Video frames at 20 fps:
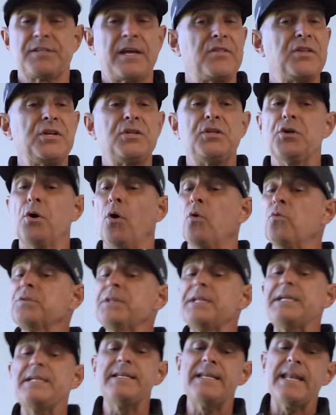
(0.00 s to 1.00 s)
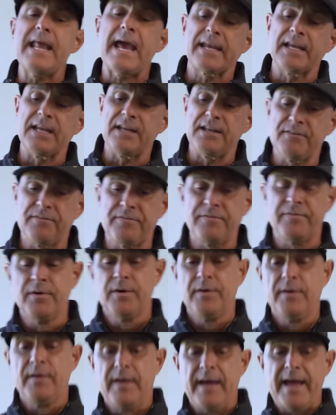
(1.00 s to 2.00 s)
I think the only negative
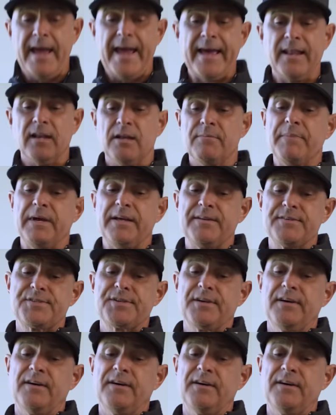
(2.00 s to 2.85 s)
element